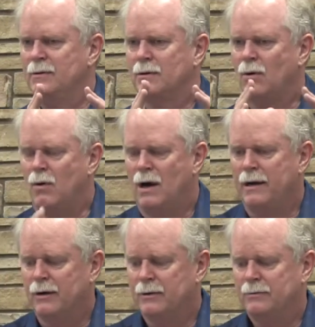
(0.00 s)

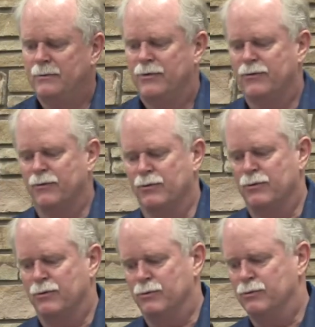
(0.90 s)
choir,
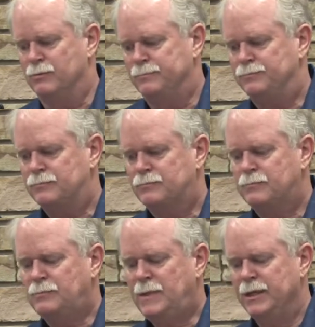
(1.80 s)
through
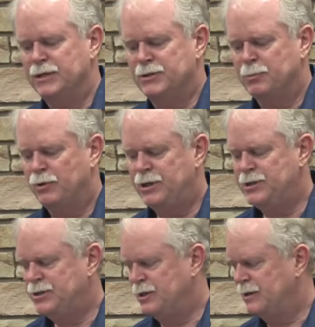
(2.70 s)
his
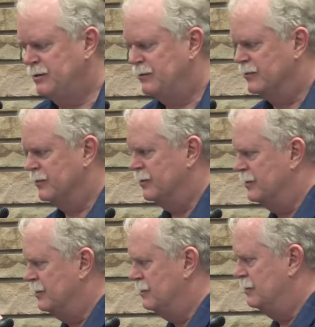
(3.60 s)
preaching,
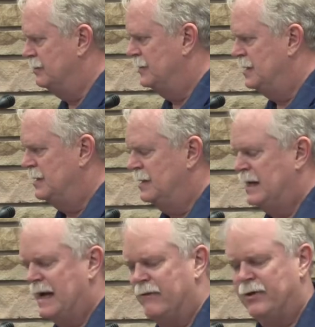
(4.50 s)
through
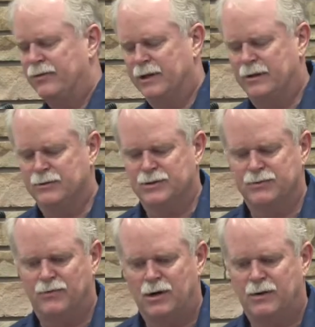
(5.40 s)
everything that was
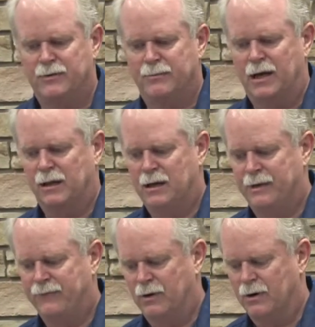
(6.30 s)
involved in my
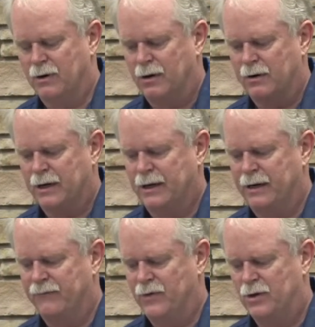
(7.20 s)
life, or getting
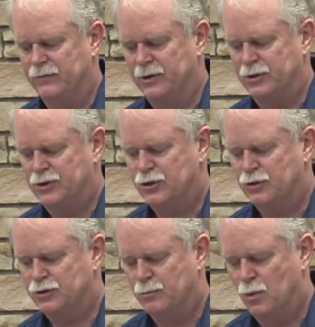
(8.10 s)
involved in the
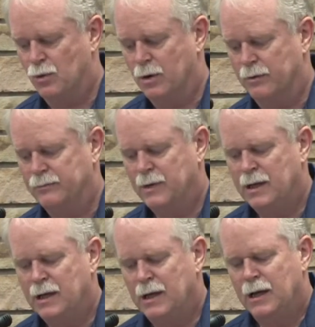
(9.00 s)
church more,
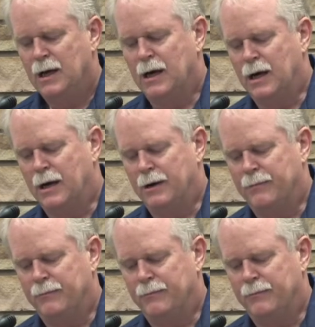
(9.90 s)
I